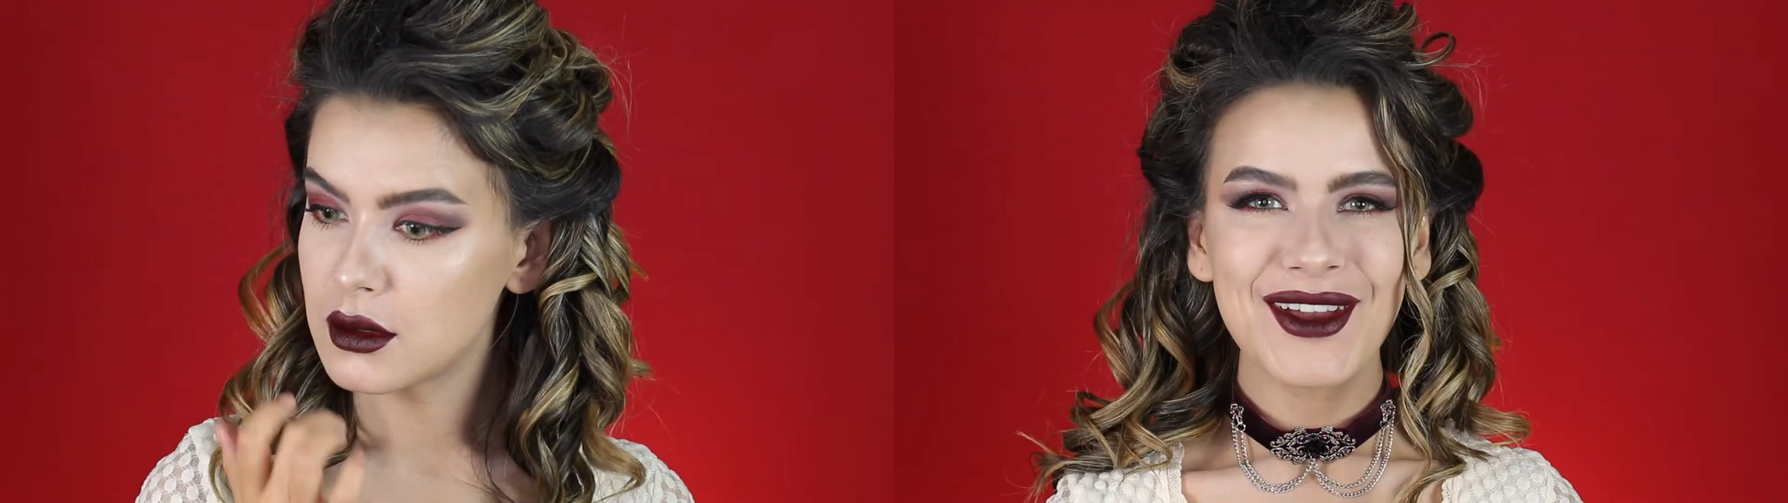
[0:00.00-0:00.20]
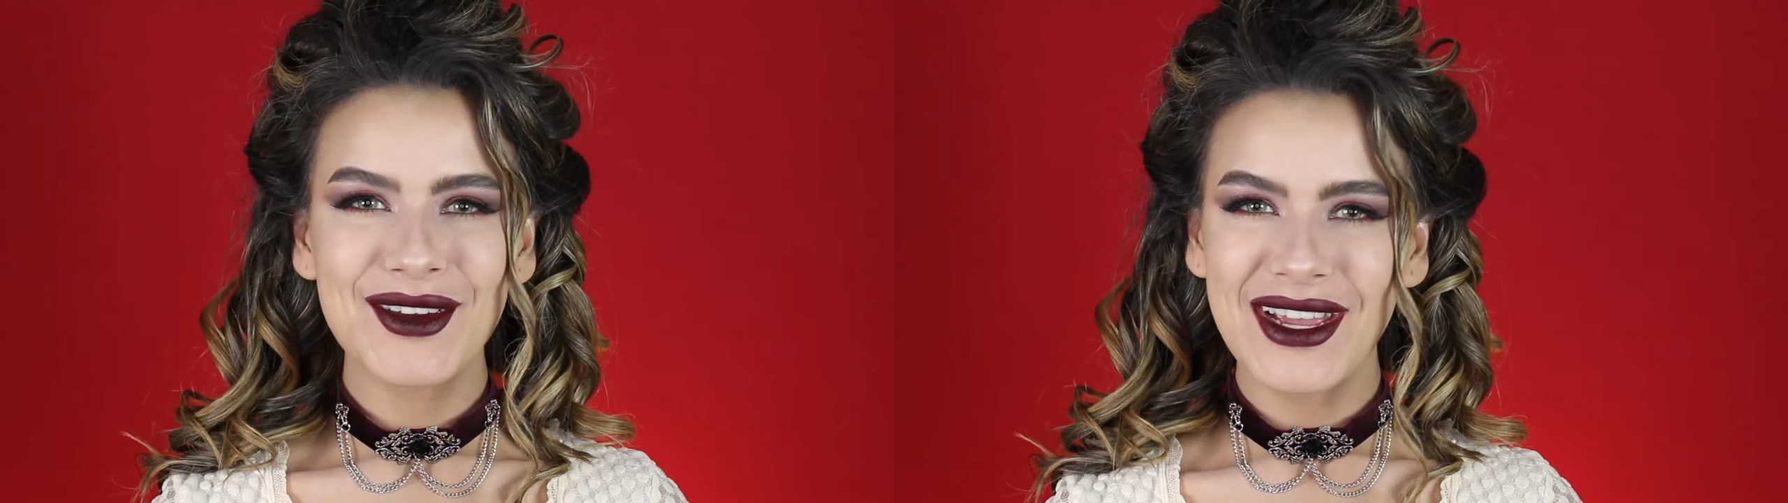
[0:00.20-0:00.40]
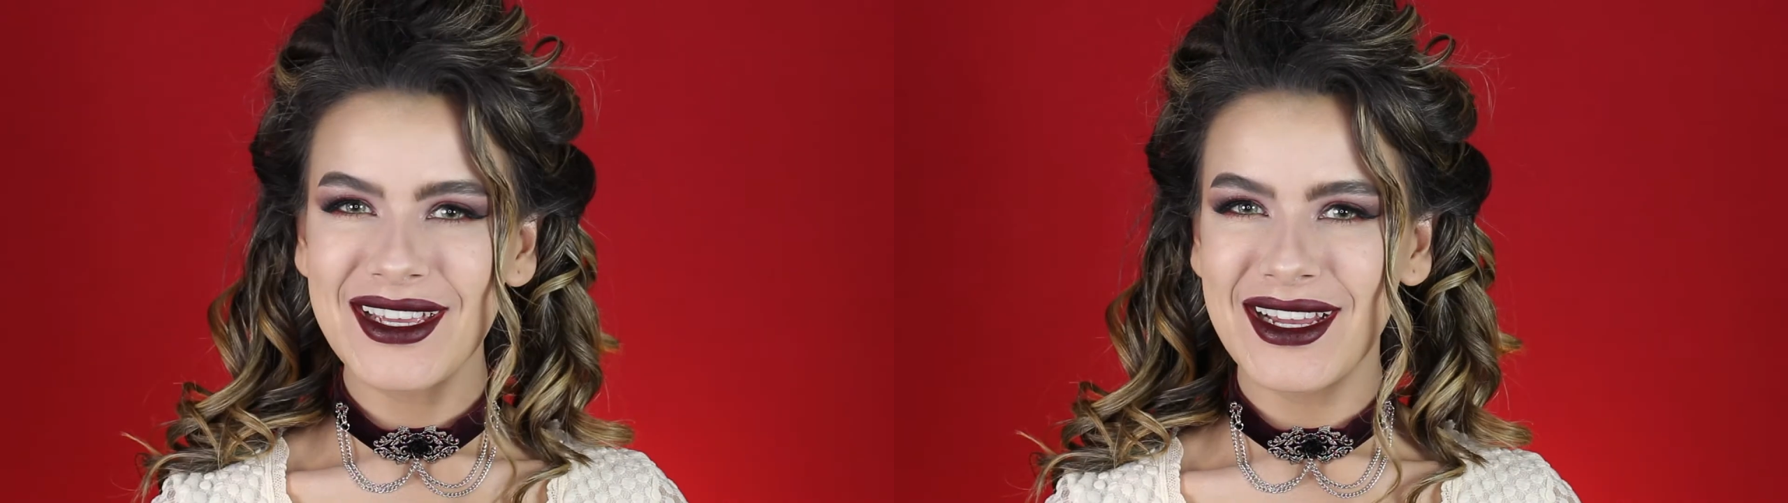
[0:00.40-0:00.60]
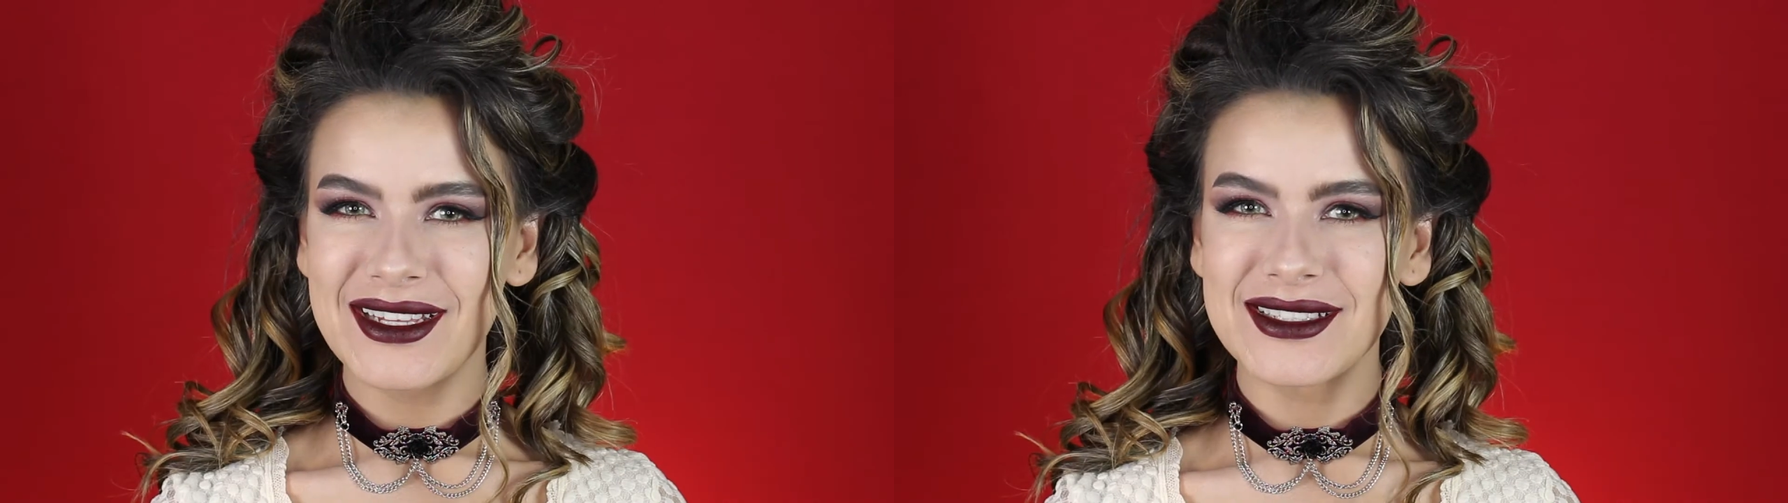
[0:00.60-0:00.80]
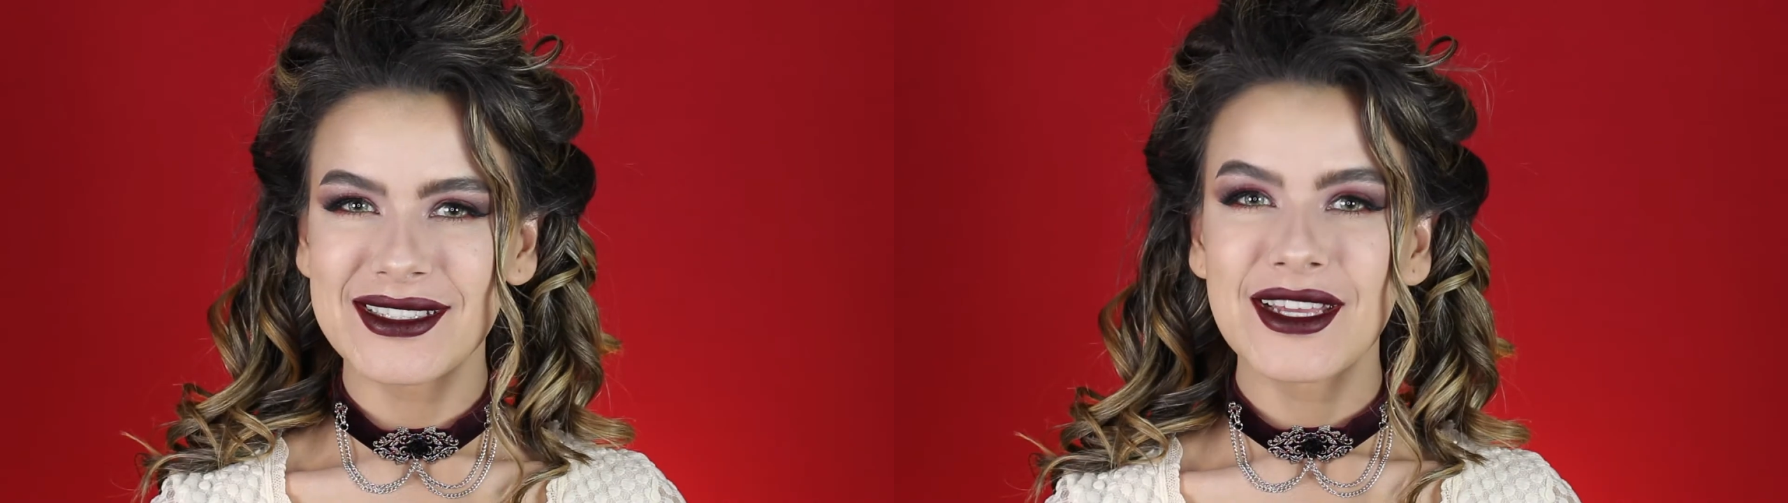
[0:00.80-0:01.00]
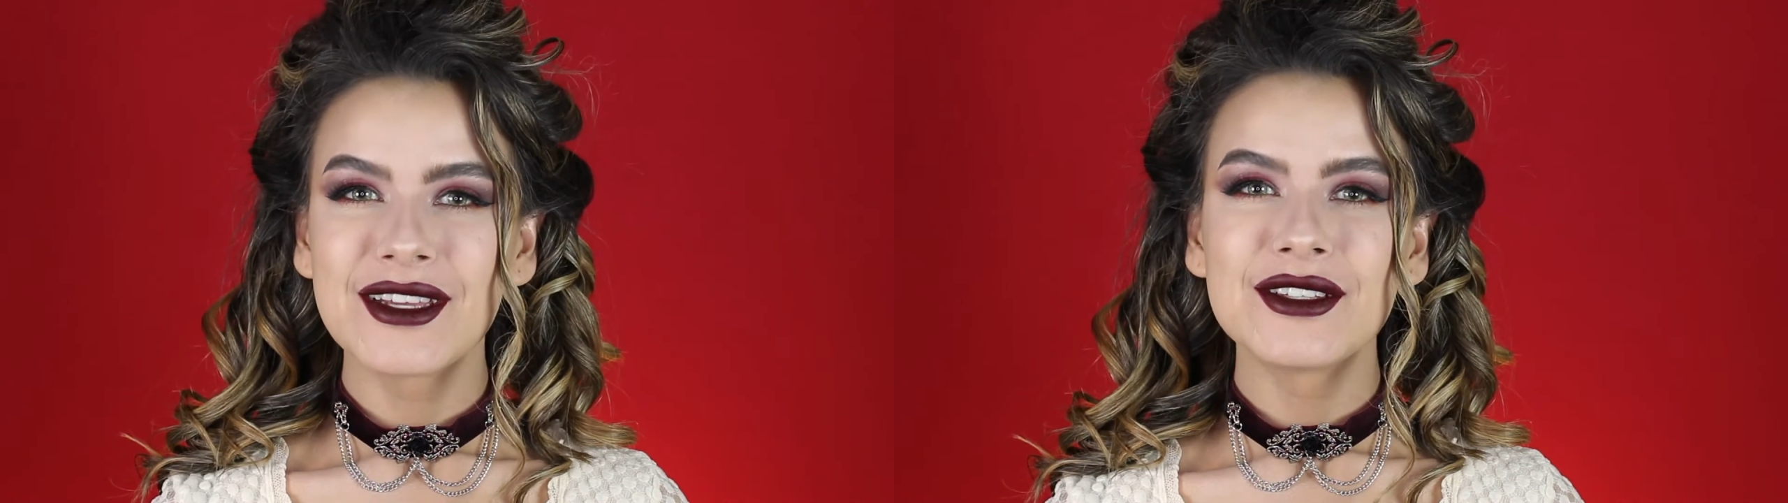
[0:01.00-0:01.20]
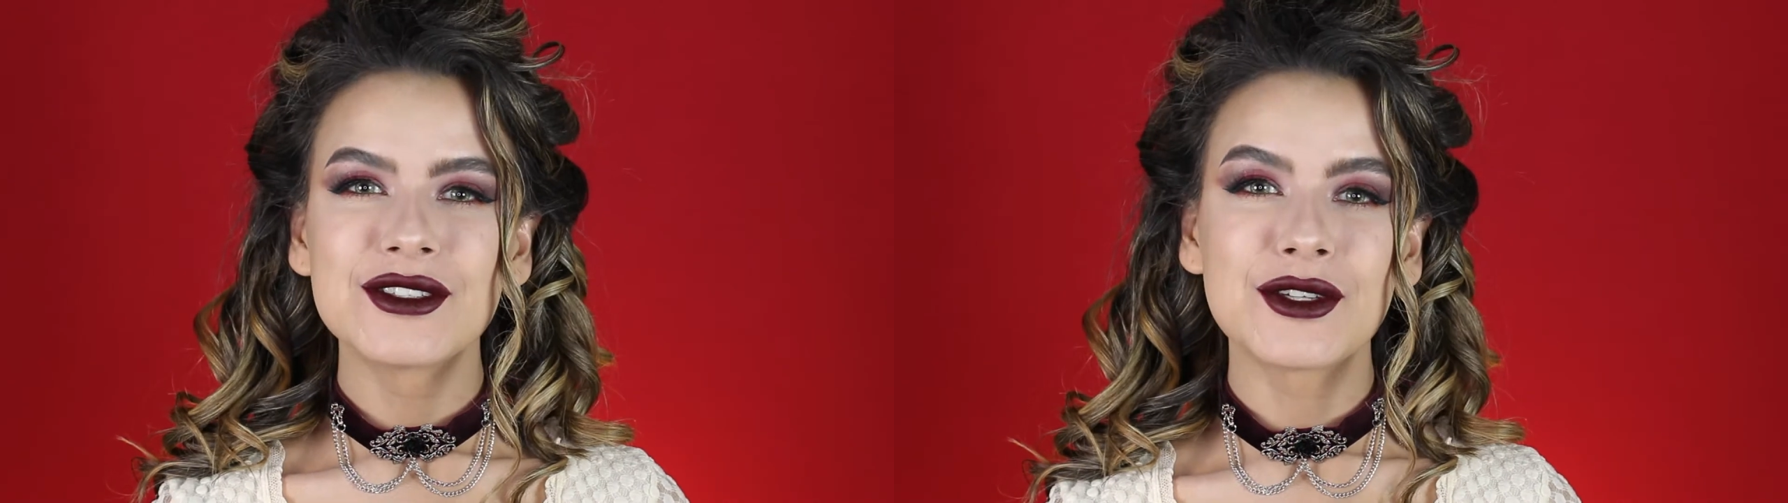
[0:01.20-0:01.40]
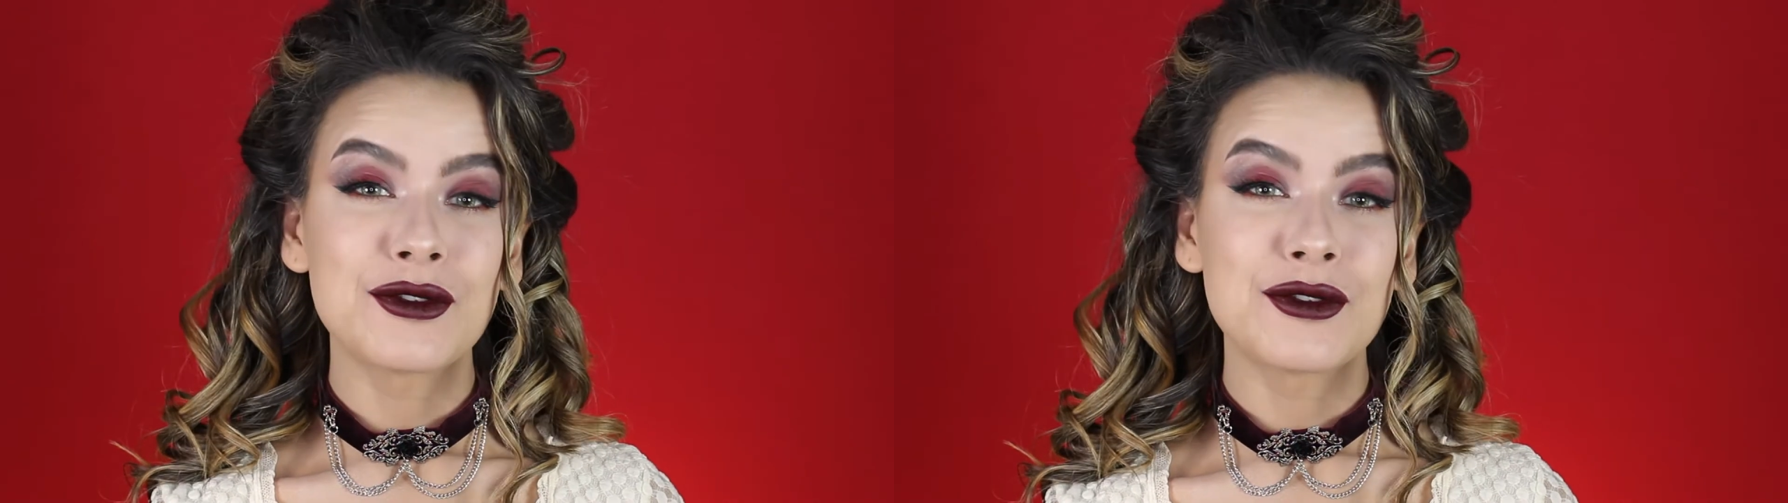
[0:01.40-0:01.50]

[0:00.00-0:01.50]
All right, guys, so